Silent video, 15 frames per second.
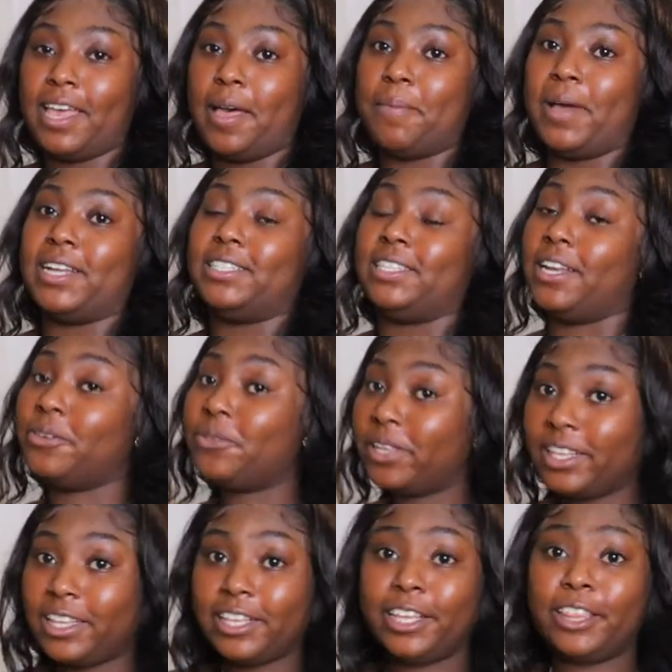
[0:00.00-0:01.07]
I
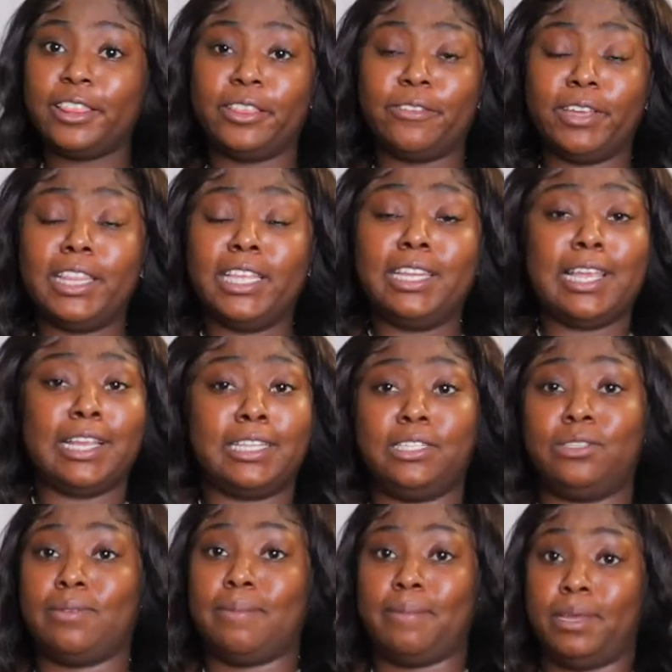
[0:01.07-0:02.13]
genuinely really like
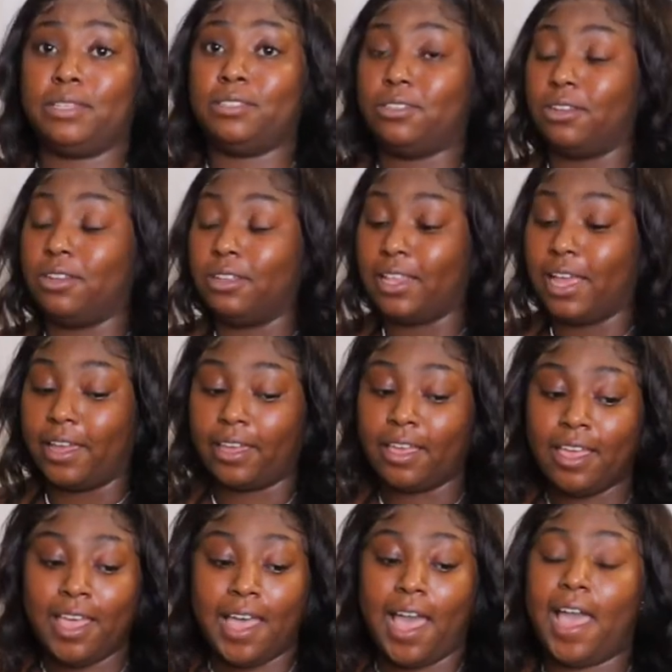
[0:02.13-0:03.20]
these sweatpants, y'all. Like
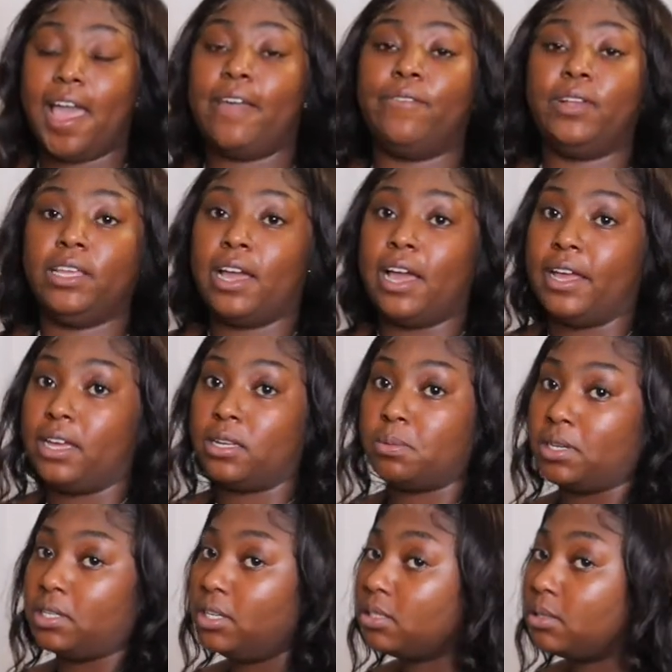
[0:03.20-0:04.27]
I had really high
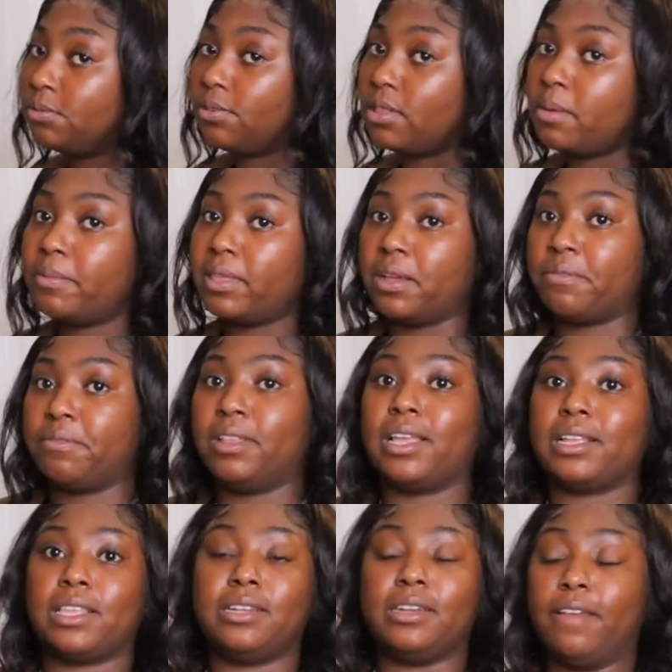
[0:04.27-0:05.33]
expectations for them and I feel
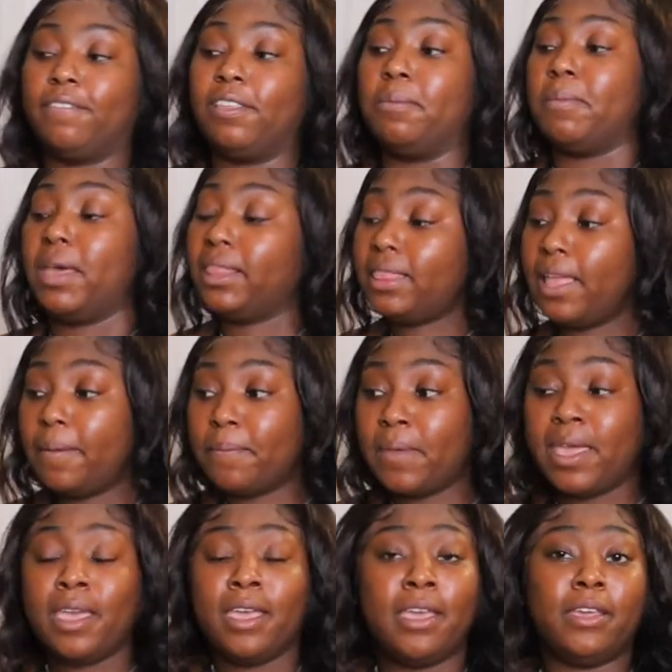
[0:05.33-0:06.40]
like they definitely met them.
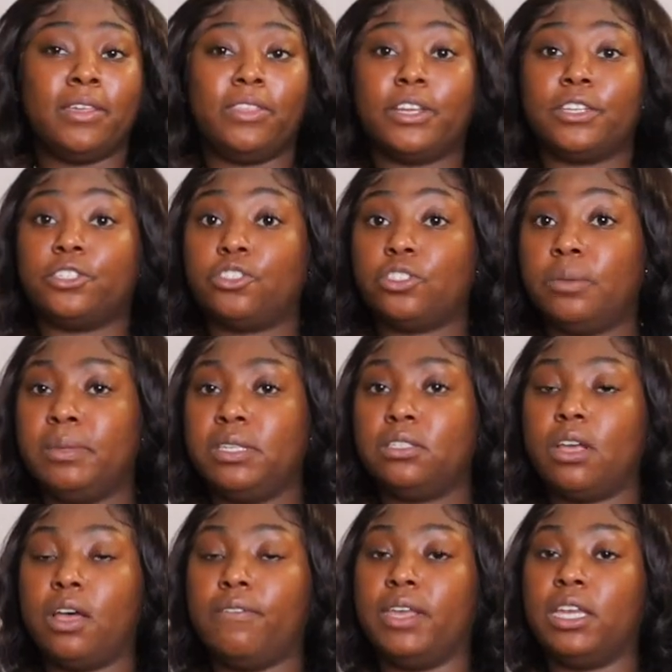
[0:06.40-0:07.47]
They're extremely
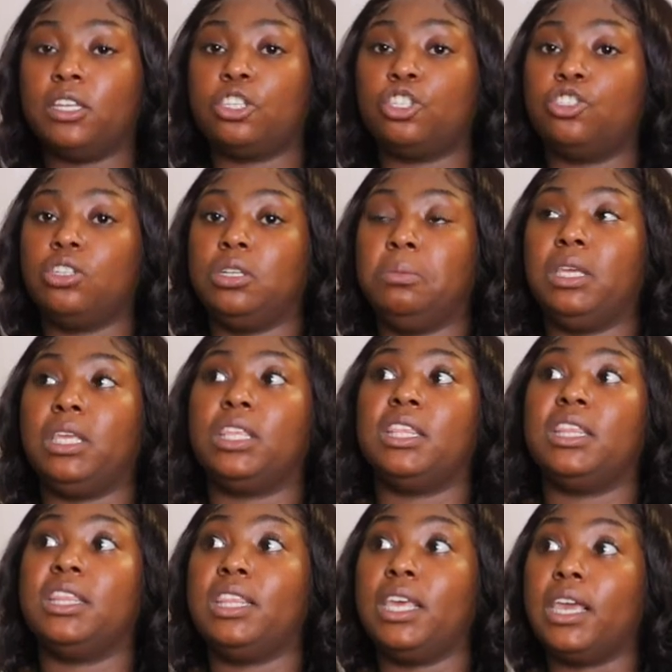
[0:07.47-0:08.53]
soft, extremely
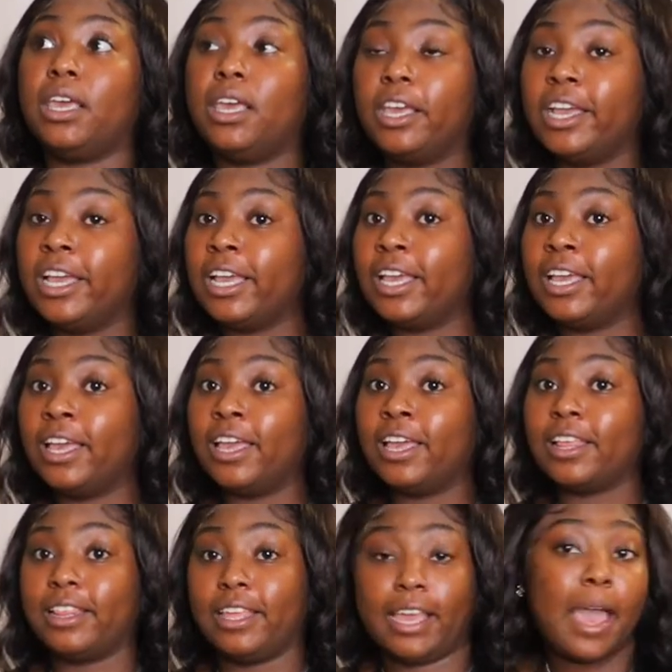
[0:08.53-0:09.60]
thick.
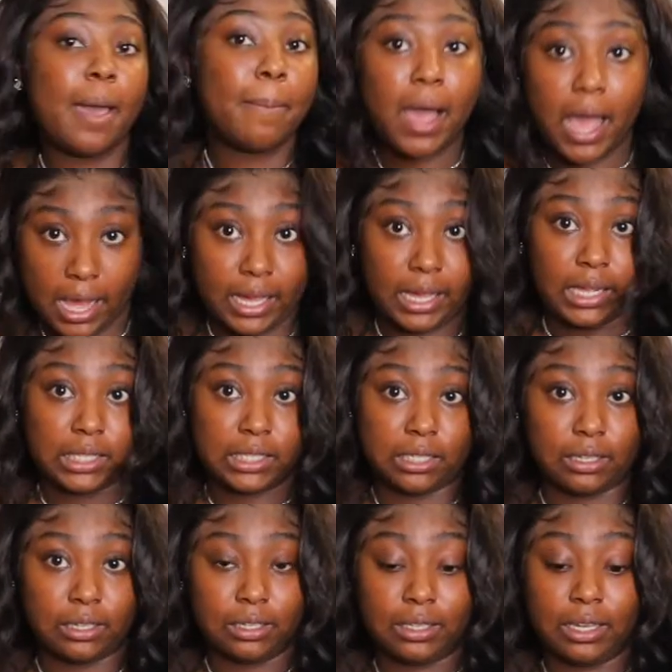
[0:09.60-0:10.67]
They got pockets,
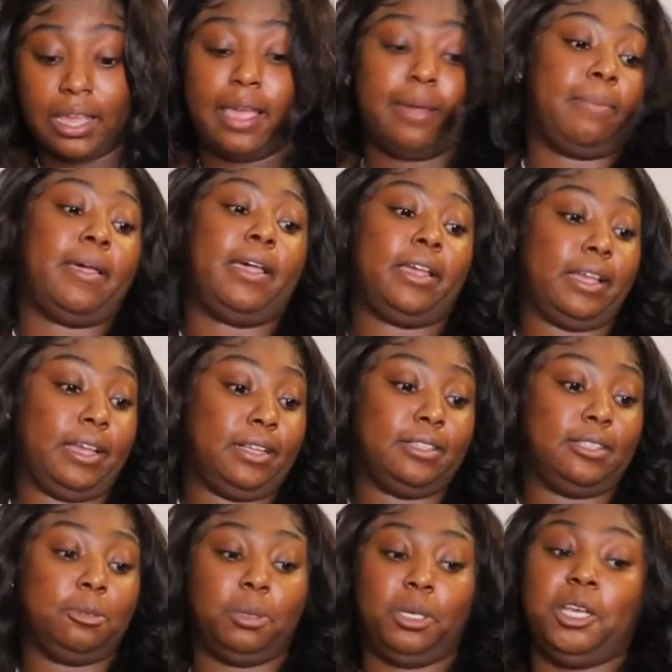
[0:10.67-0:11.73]
y'all. They got
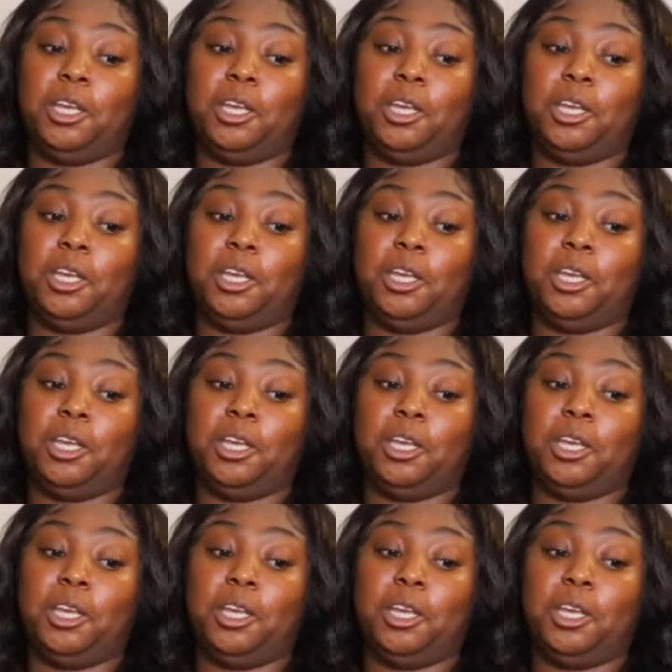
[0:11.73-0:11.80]
pockets.